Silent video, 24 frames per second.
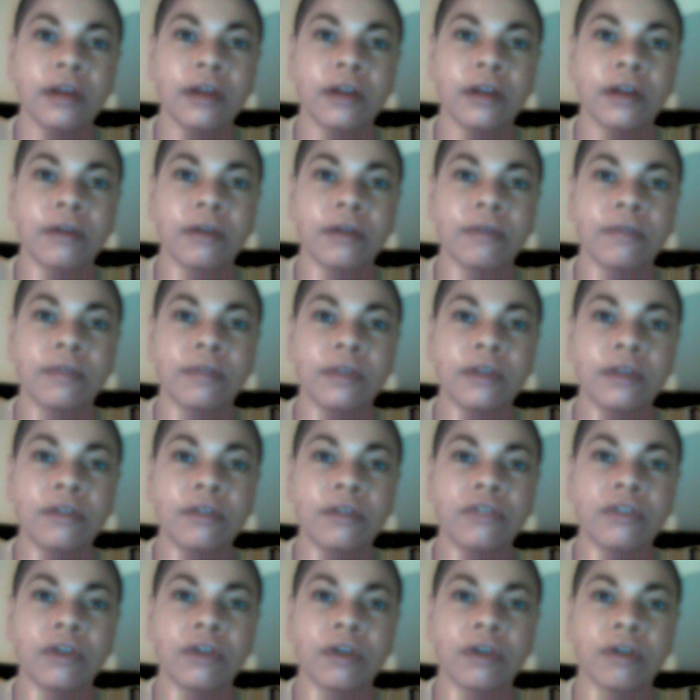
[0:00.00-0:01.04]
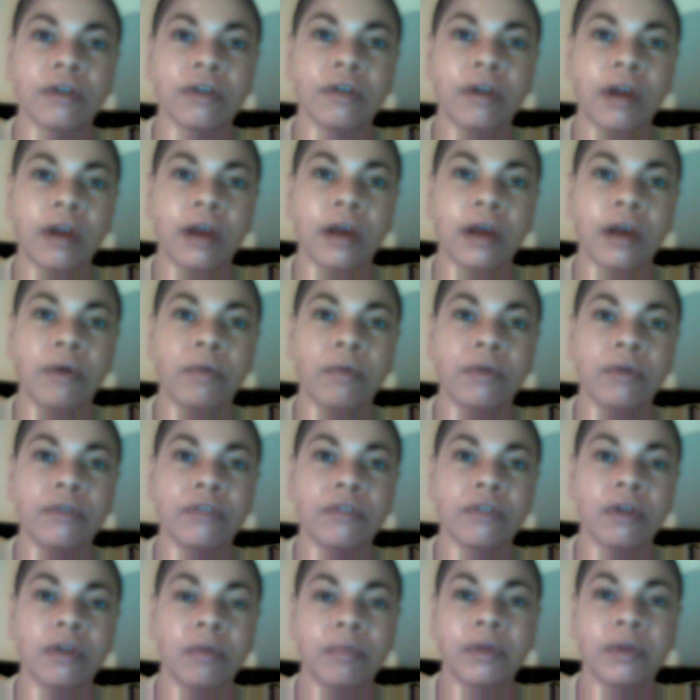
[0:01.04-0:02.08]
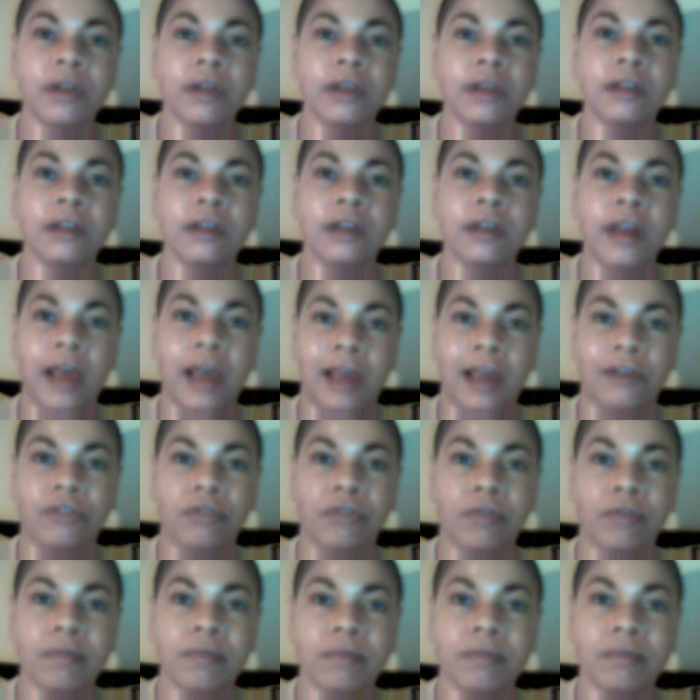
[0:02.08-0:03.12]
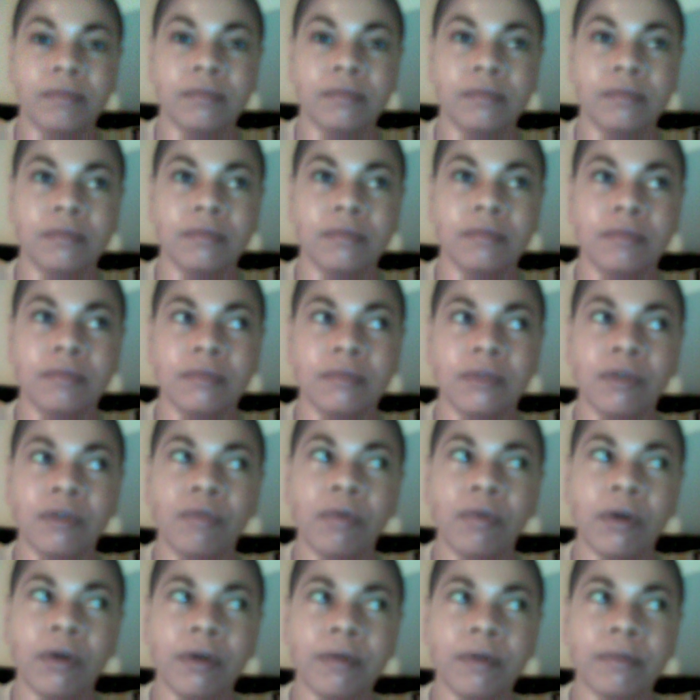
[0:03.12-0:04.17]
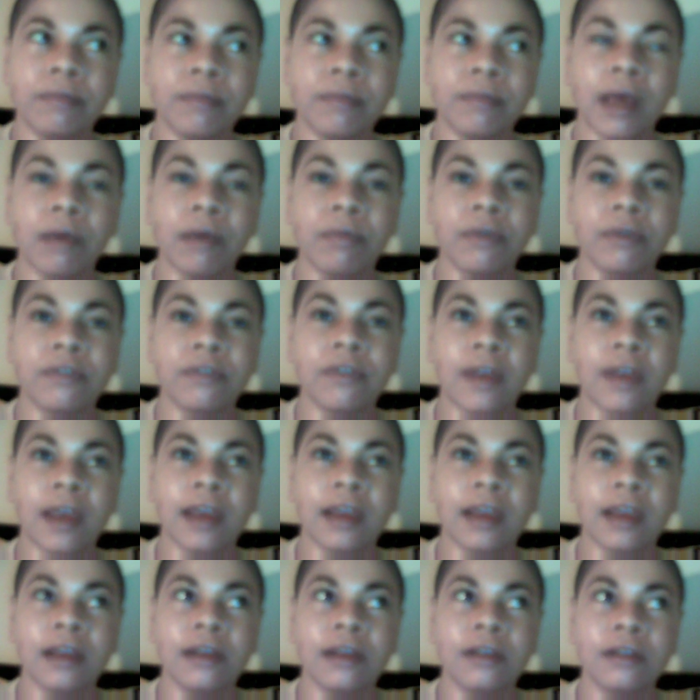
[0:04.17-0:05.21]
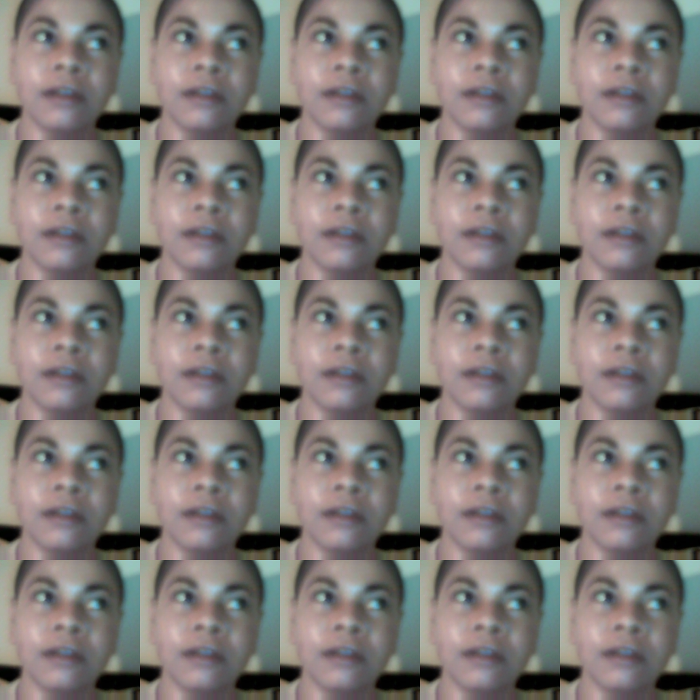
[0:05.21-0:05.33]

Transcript: of this year, I was completely natural. Well, I would say